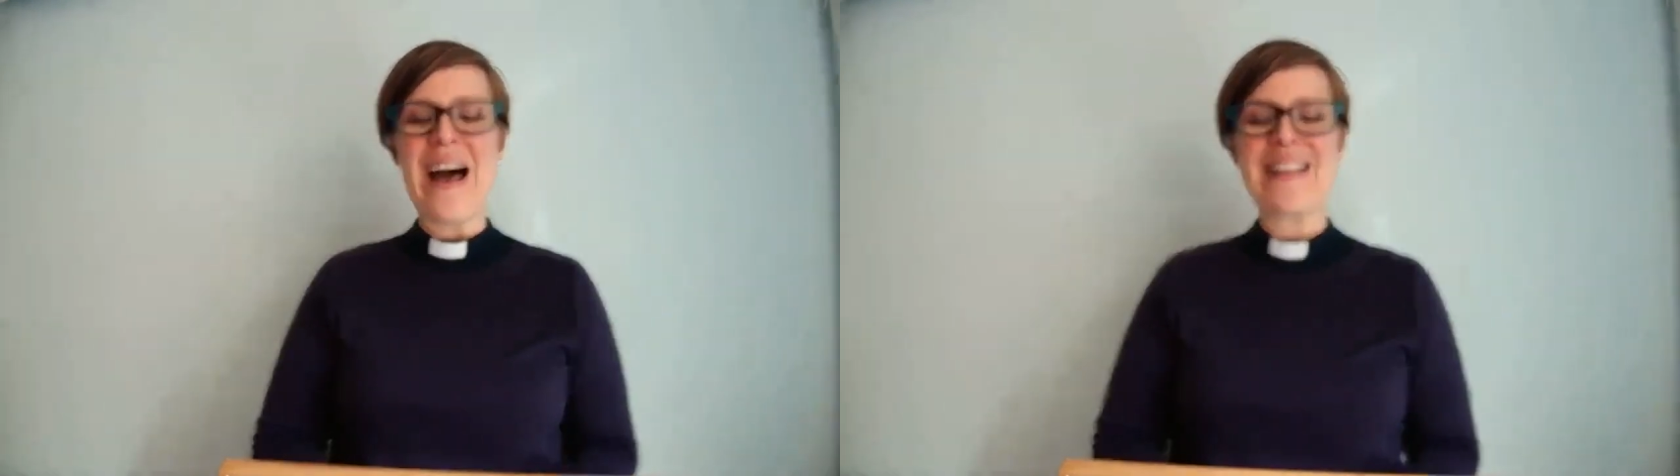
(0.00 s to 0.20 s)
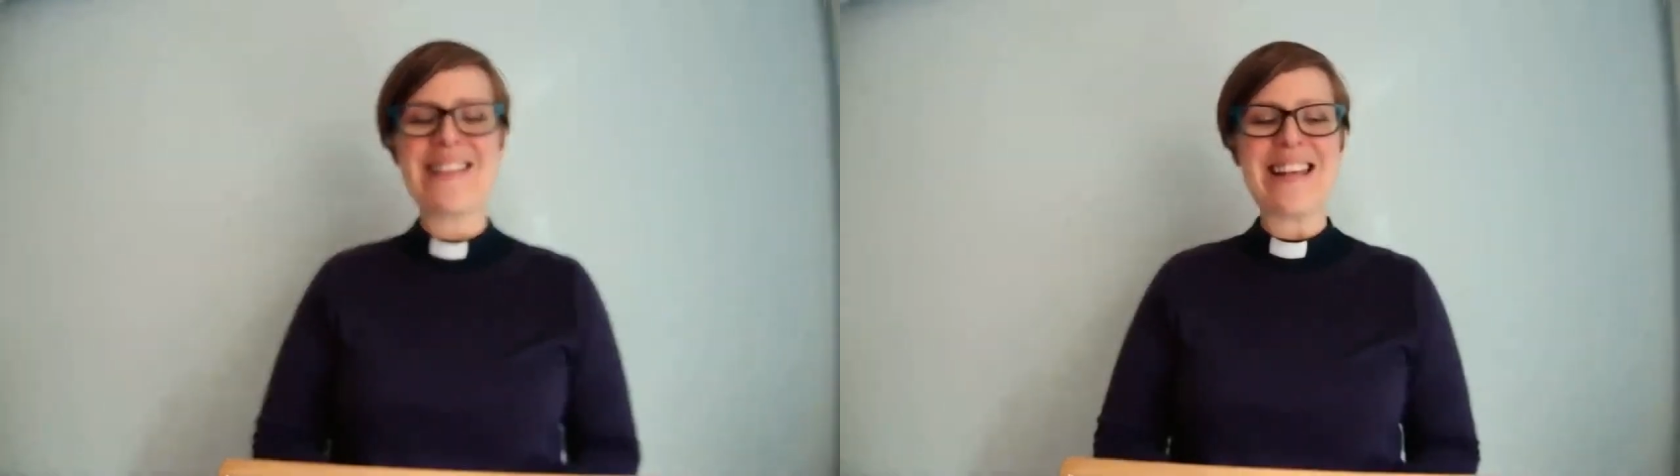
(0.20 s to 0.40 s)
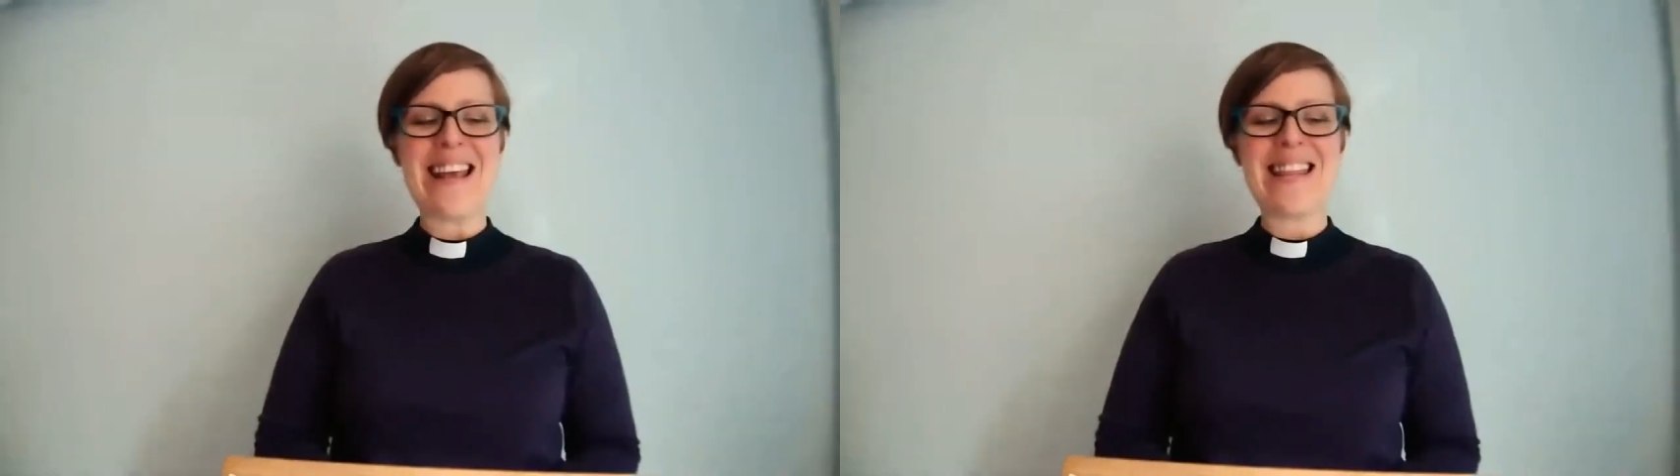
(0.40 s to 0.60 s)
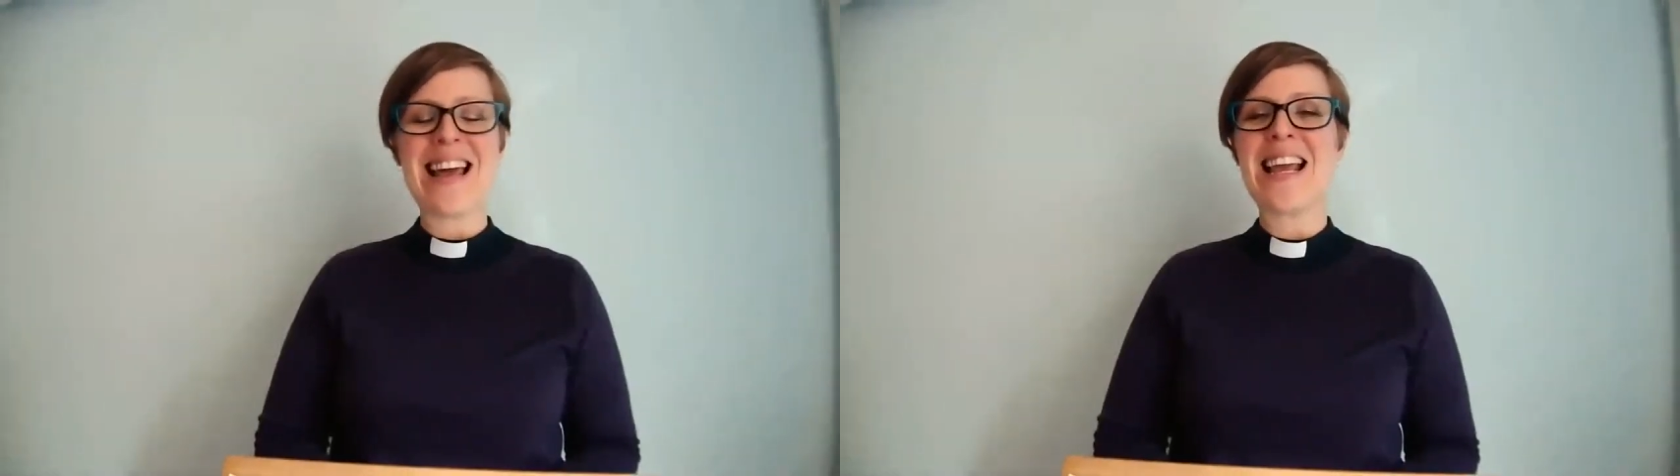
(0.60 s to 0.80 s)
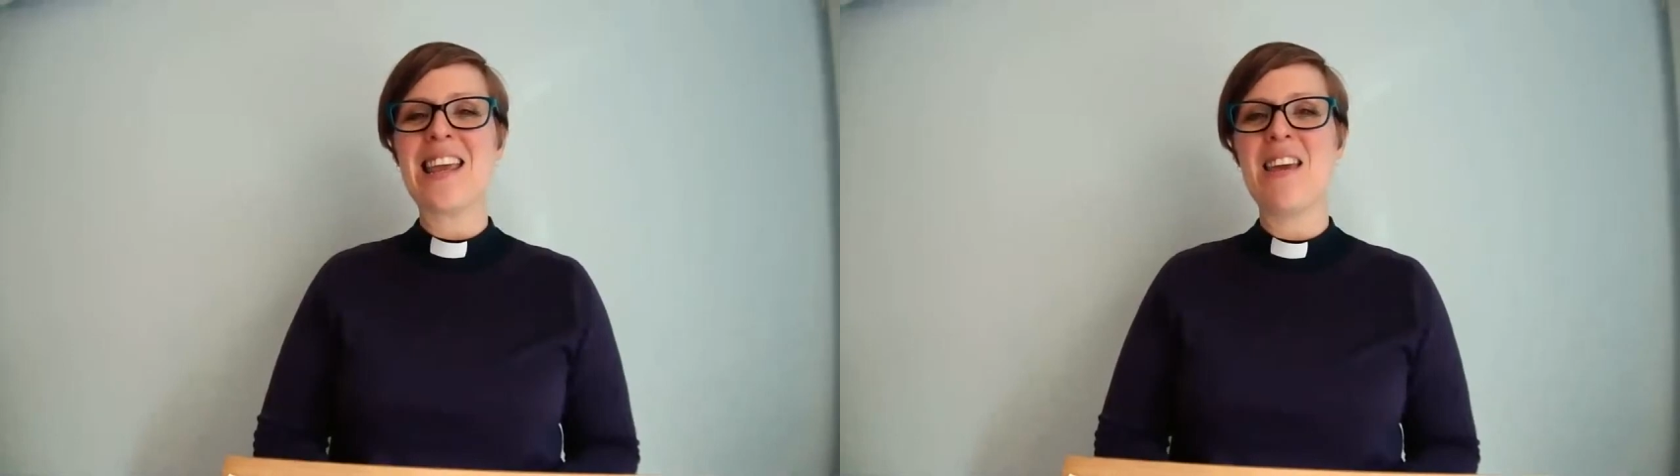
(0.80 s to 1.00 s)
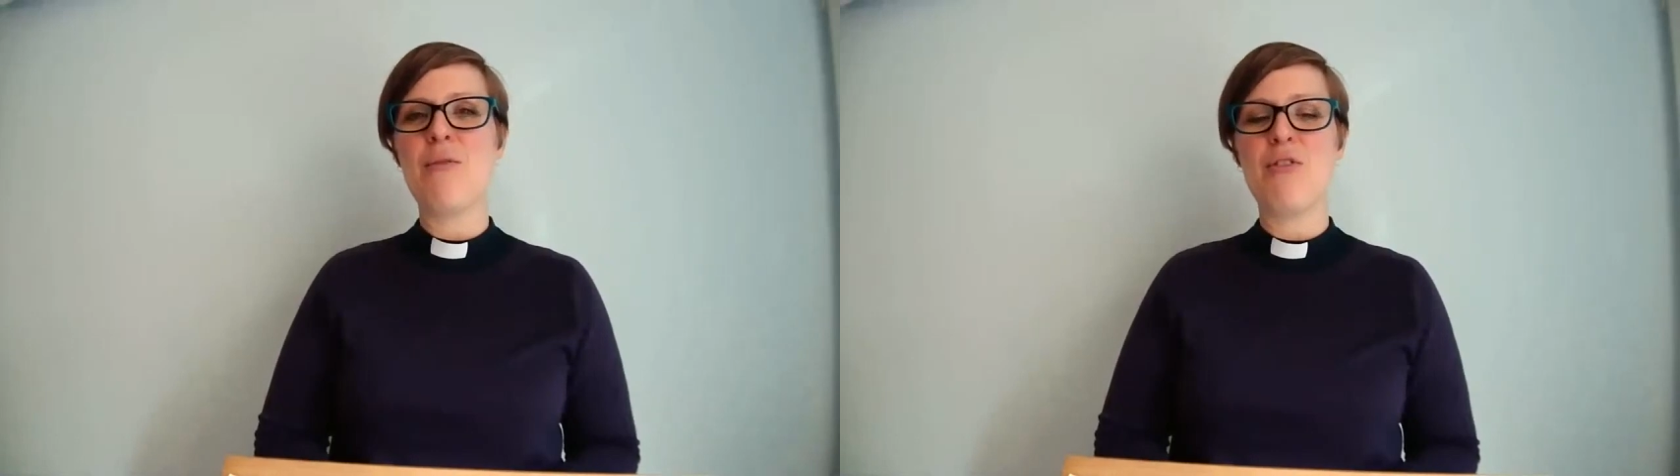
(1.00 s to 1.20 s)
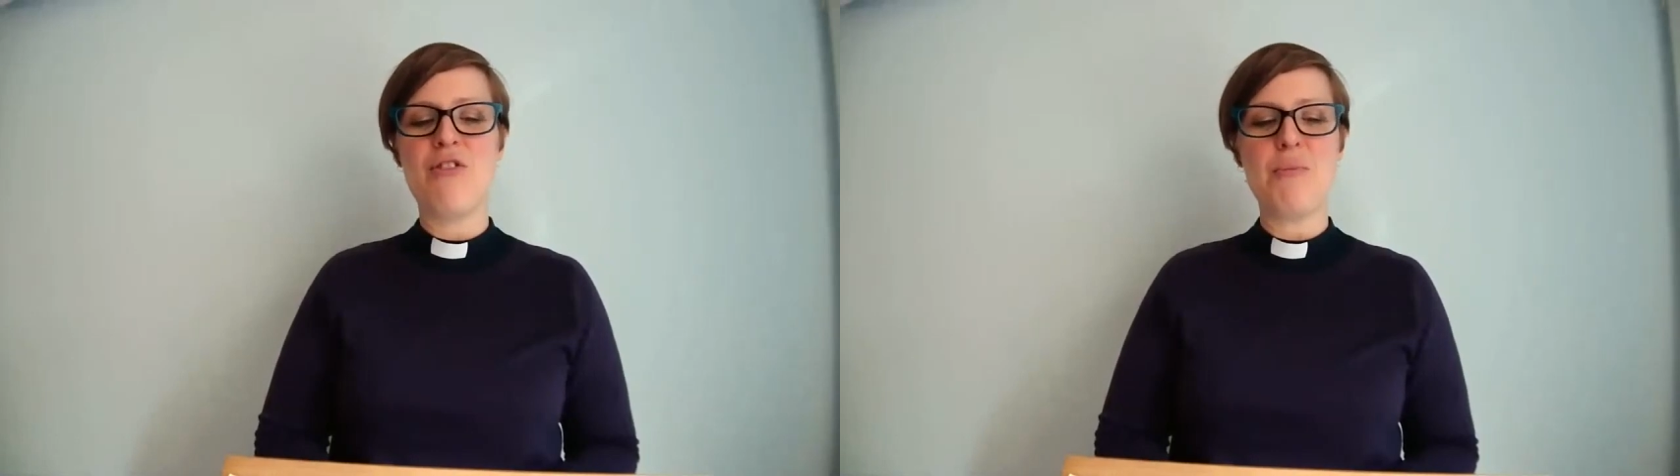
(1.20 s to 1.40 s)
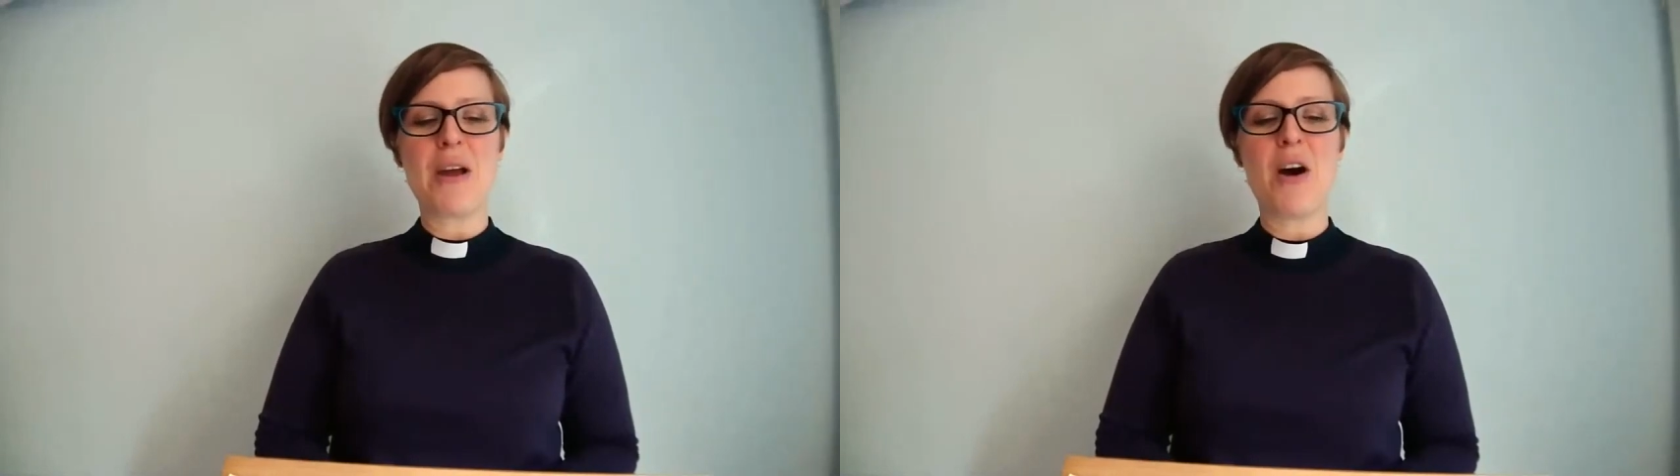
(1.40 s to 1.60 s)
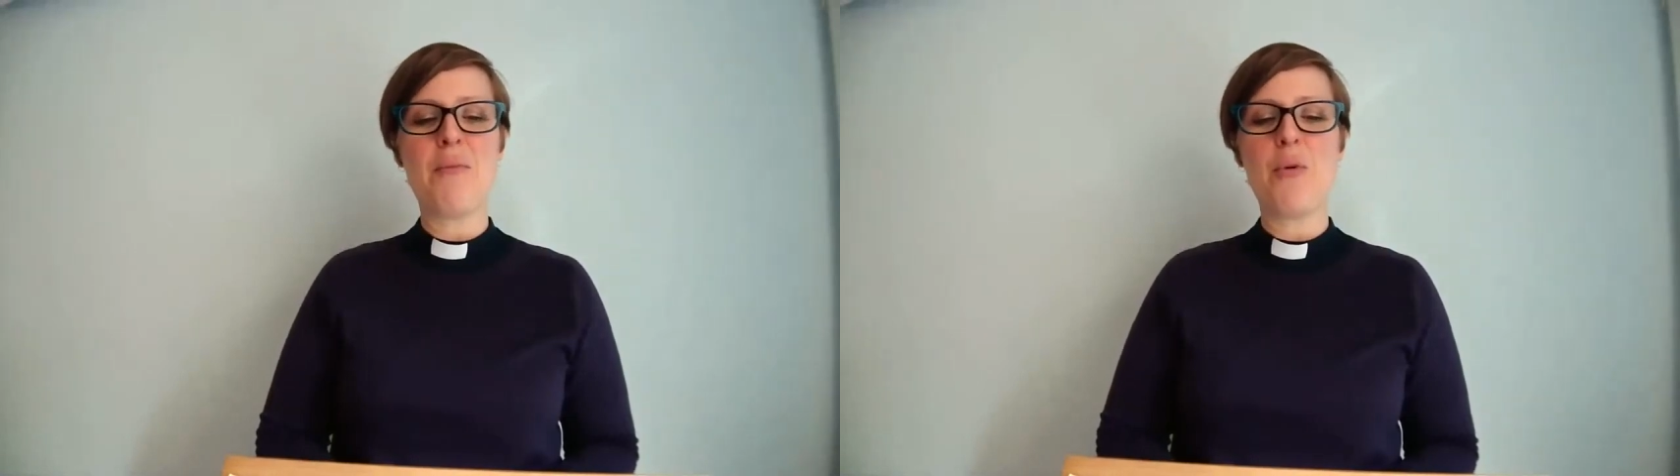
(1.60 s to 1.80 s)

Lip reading: and say thank you as you become